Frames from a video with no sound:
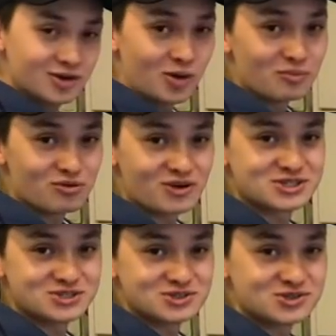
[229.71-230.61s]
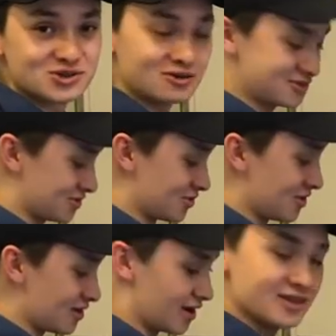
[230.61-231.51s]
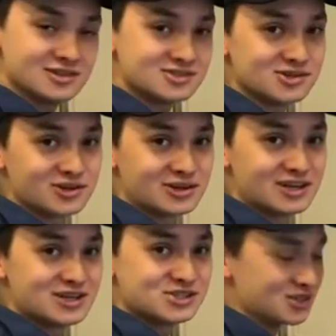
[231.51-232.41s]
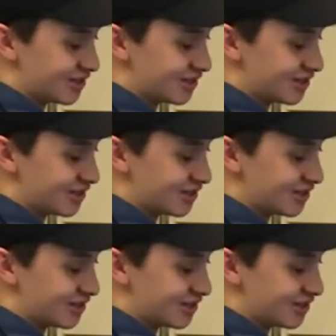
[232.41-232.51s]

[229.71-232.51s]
compression socks so that you get that circulation